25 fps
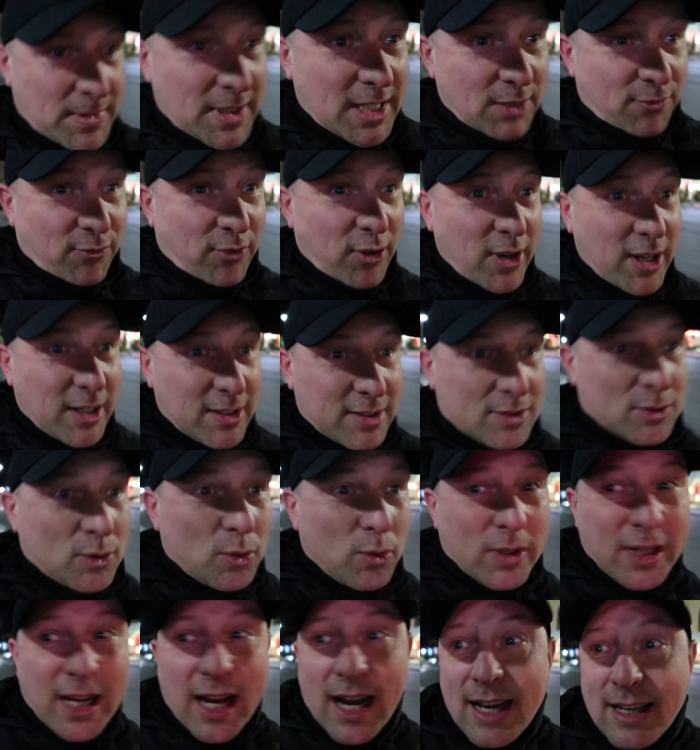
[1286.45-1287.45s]
The first
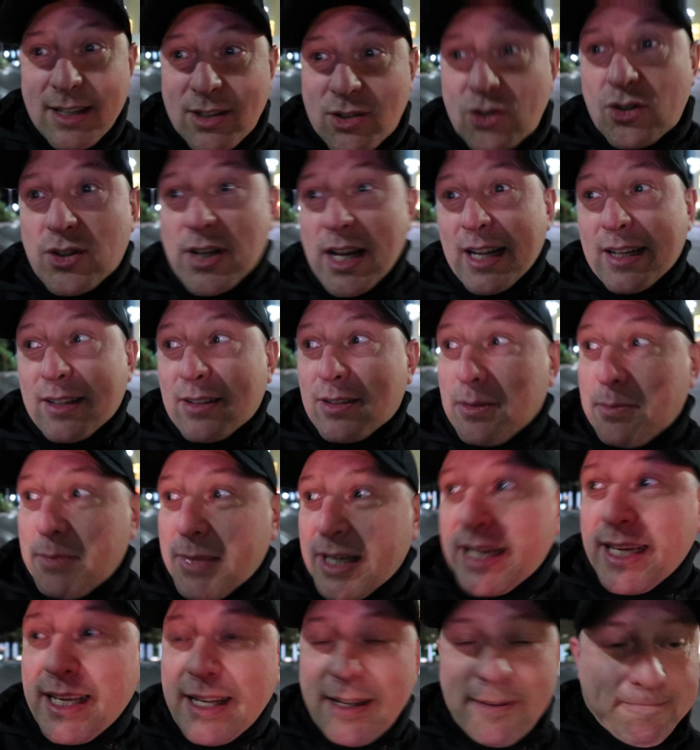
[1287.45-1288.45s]
two guys checked to
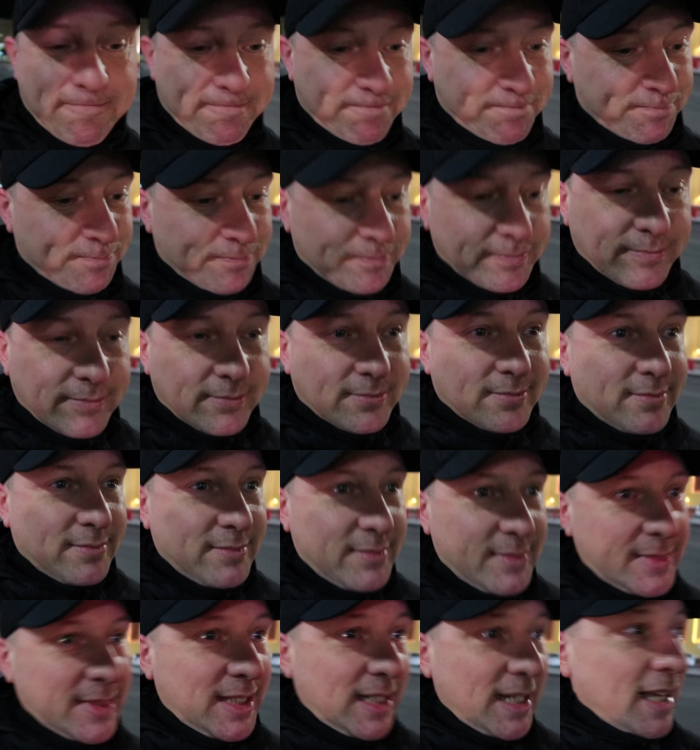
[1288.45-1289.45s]
me, and
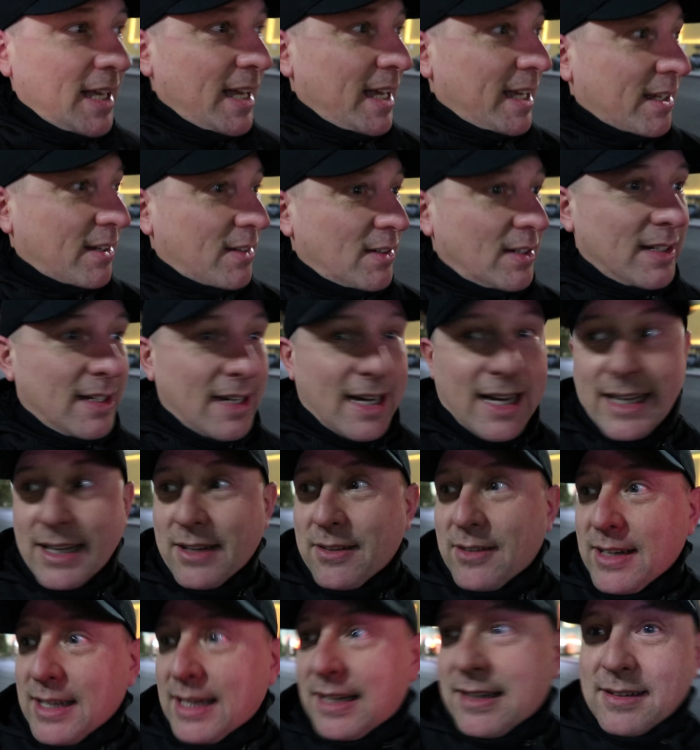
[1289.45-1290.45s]
go, I
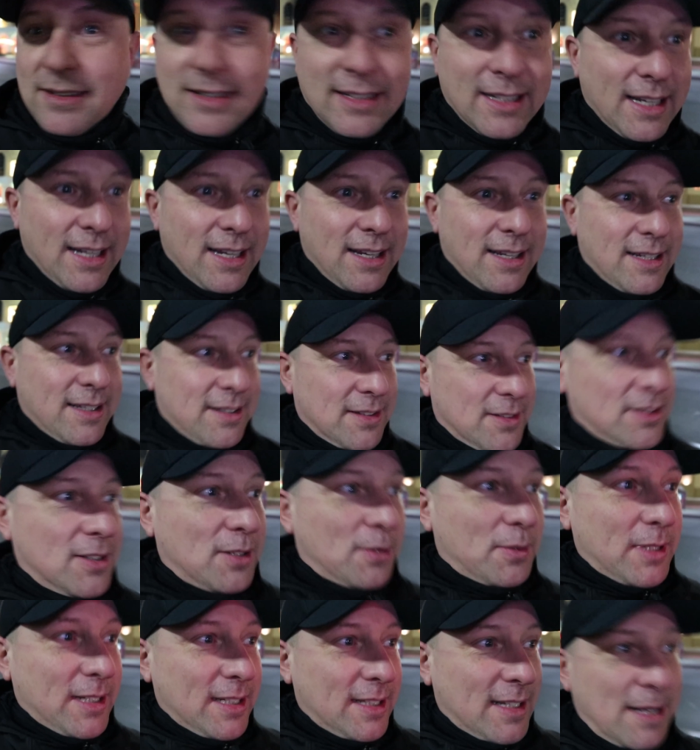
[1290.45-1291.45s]
go like, okay, you
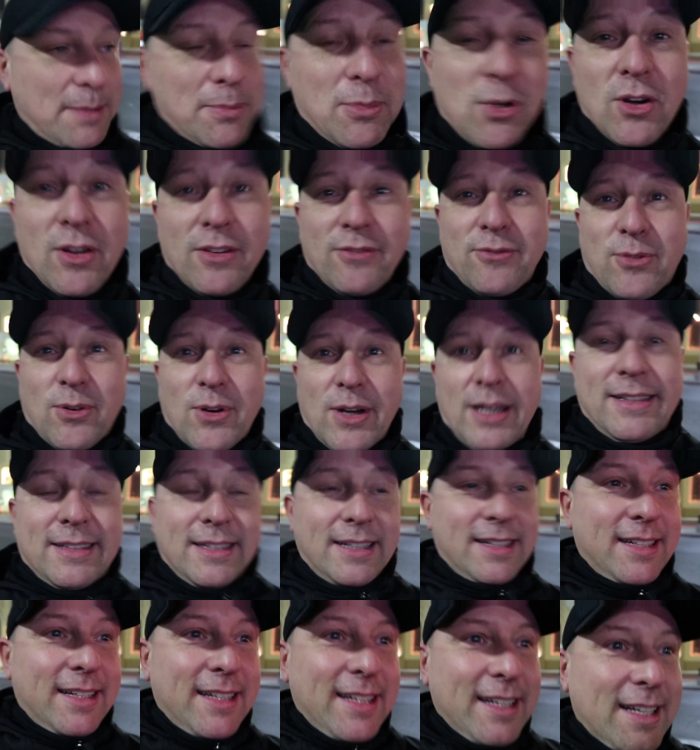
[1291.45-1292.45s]
know what, I'm going for it.
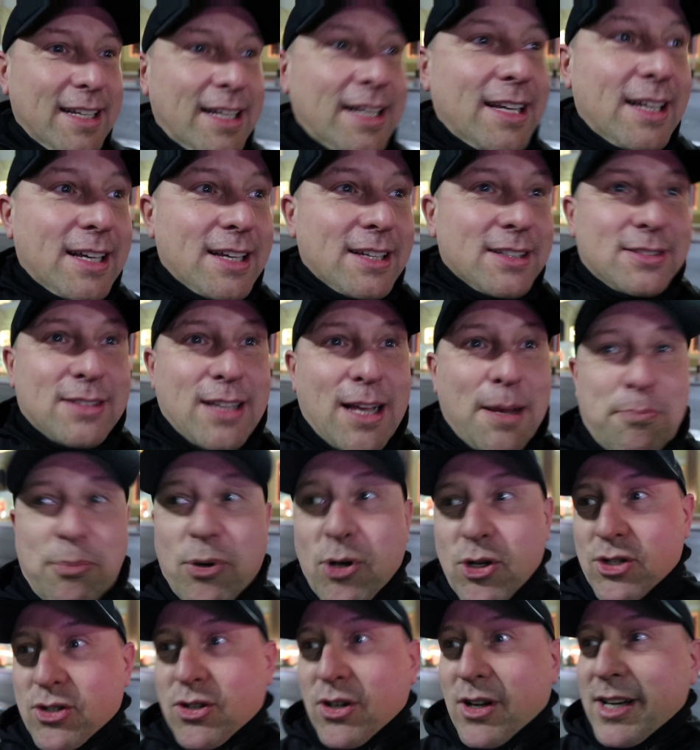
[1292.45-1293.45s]
So I
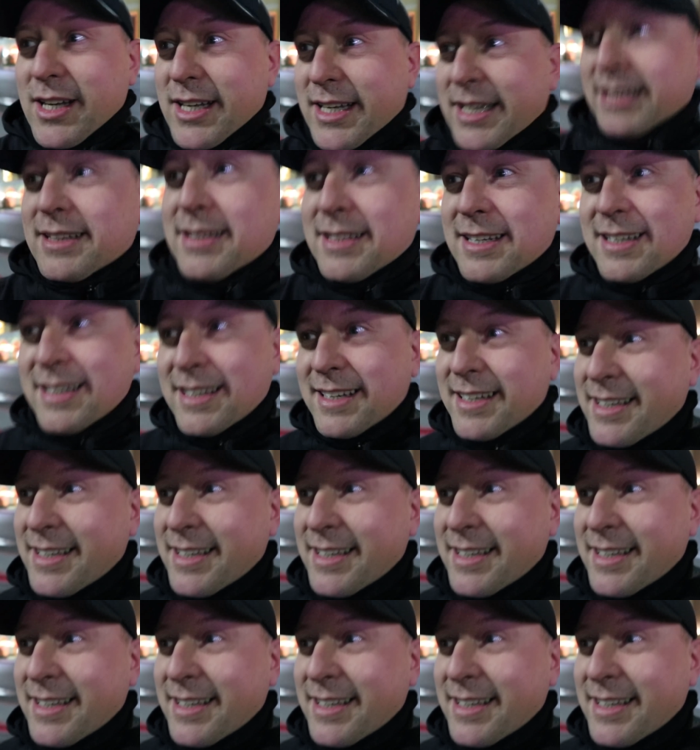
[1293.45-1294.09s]
pushed all in,